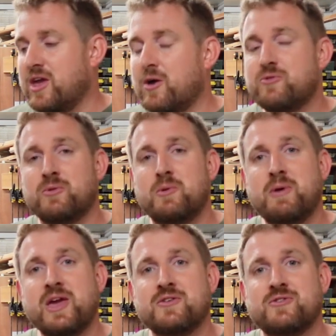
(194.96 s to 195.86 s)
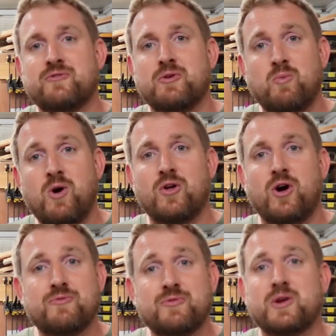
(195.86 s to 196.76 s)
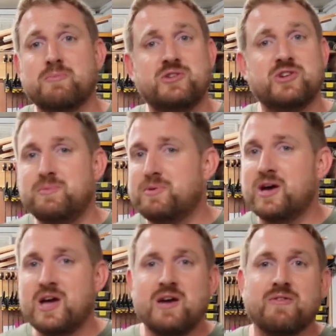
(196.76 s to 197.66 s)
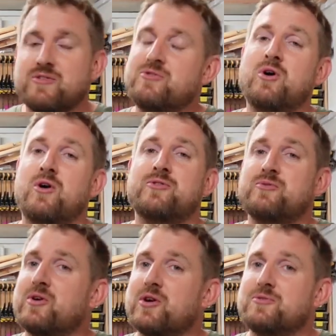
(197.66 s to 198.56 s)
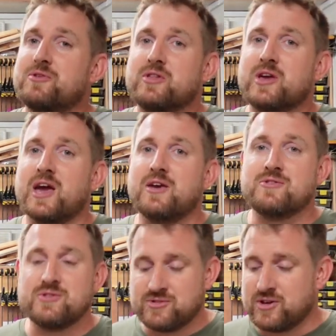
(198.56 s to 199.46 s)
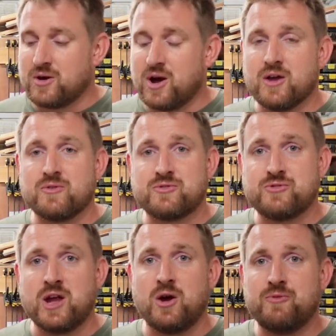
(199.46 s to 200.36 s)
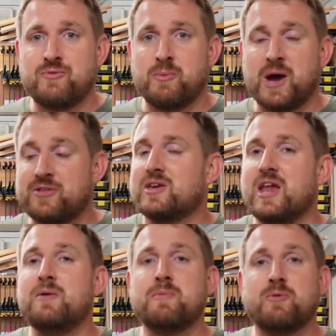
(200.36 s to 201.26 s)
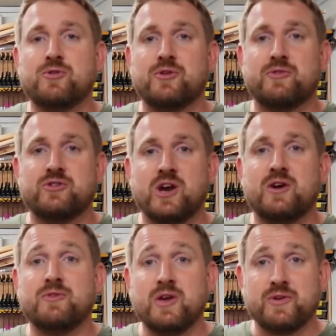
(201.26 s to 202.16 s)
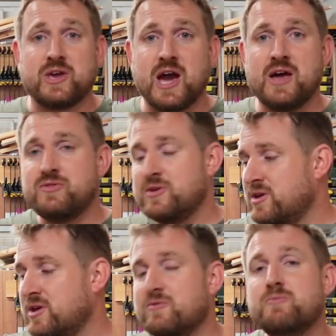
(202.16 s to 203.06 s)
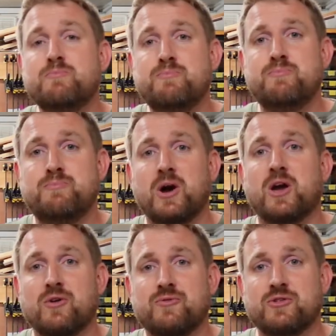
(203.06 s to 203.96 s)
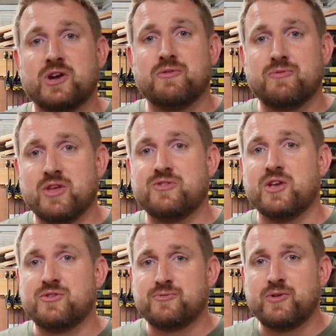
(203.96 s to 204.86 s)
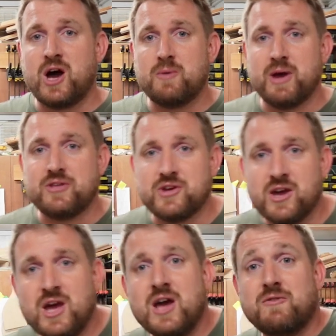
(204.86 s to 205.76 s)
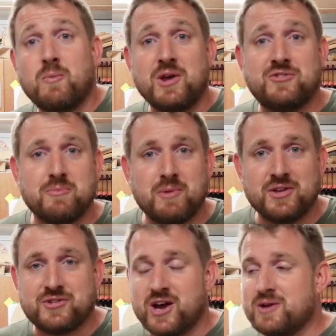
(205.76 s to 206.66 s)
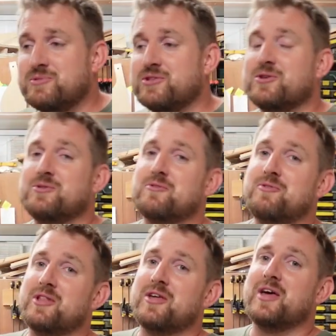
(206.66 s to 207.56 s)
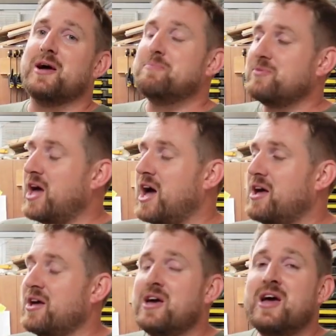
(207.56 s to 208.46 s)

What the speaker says: someone making something one-off can be cheaper. It's not very often the case. So I straight off the bat, can it be bought off the shelf? If it can, buy it off the shelf. It's far better than wasting my time to do something like that.